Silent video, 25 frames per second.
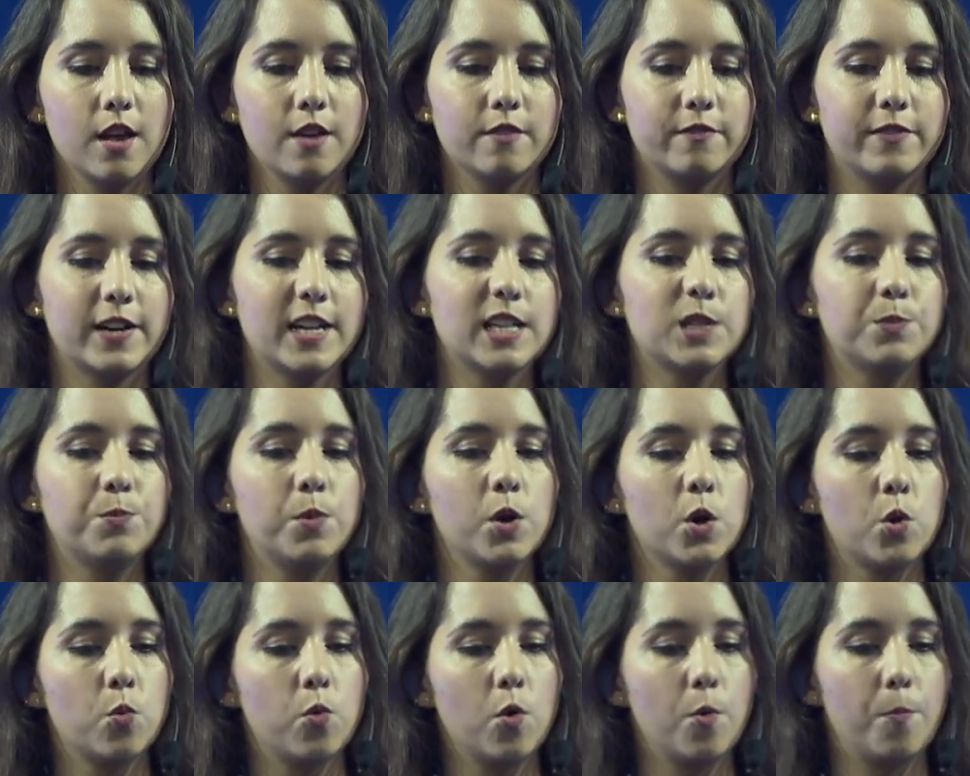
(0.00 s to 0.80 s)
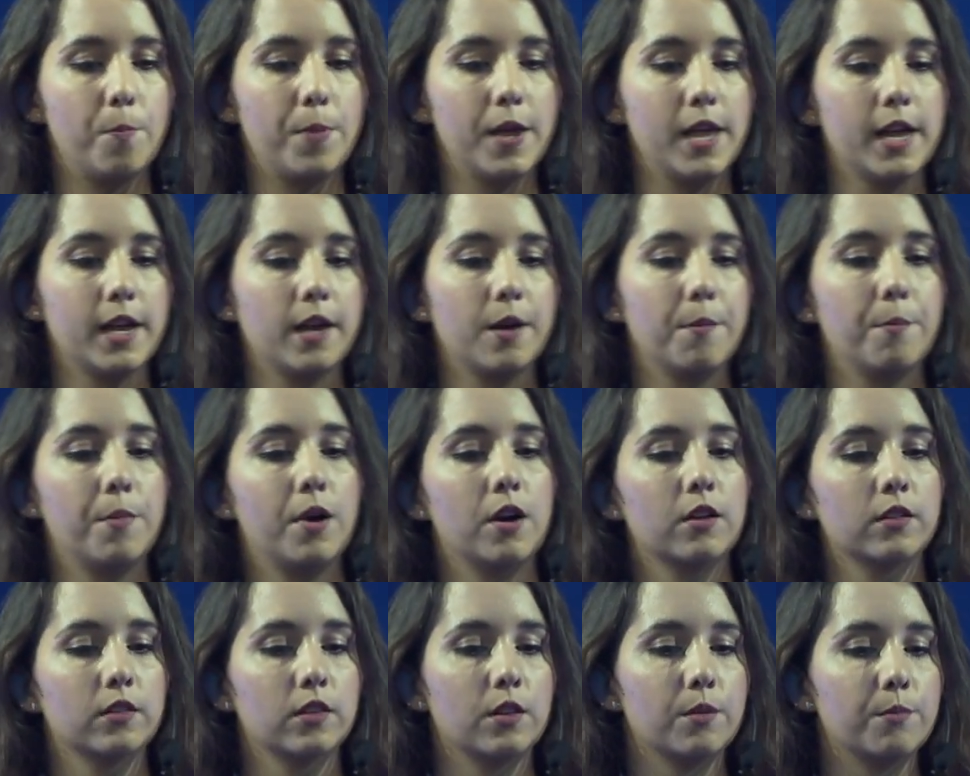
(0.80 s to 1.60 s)
Facebook will pick
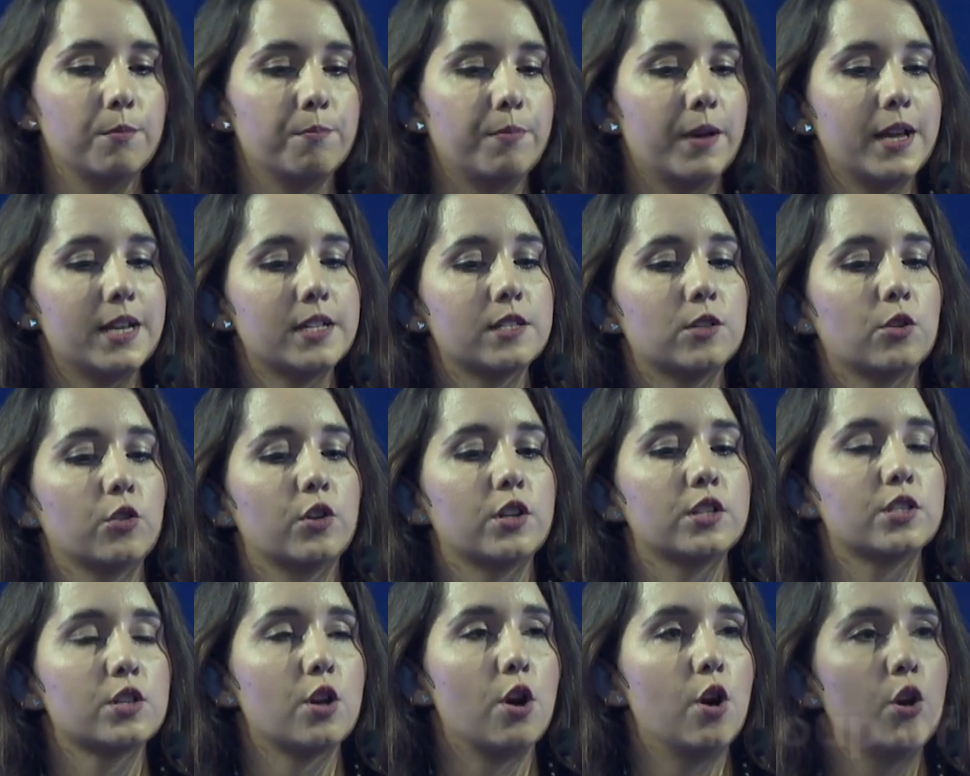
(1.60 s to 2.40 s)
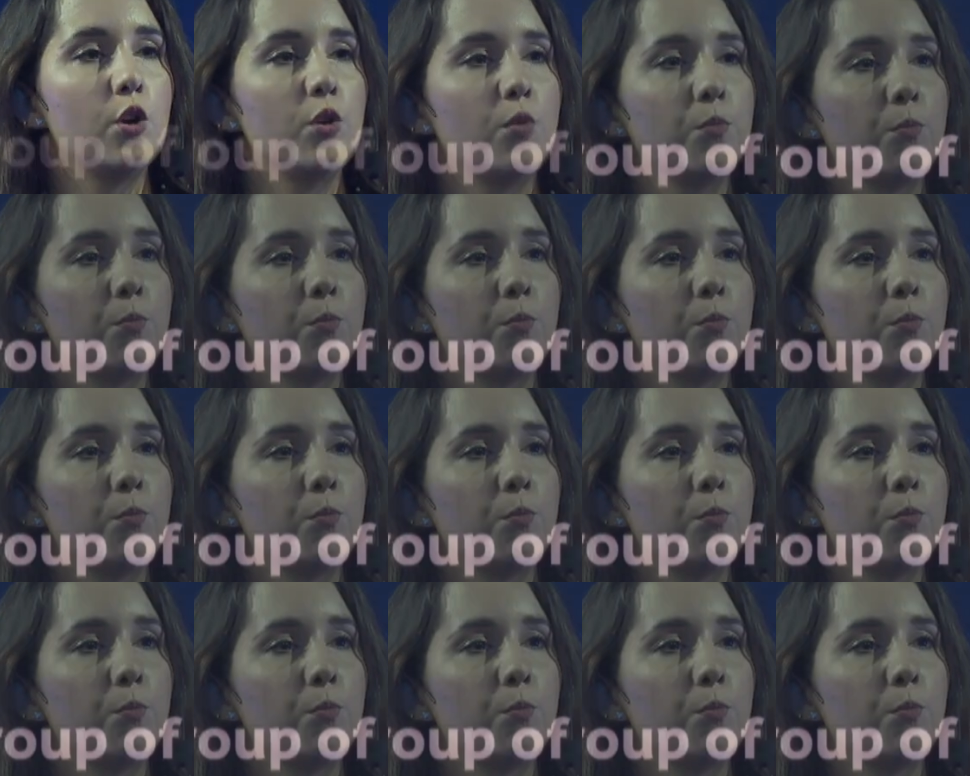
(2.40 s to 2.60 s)
among them based on its own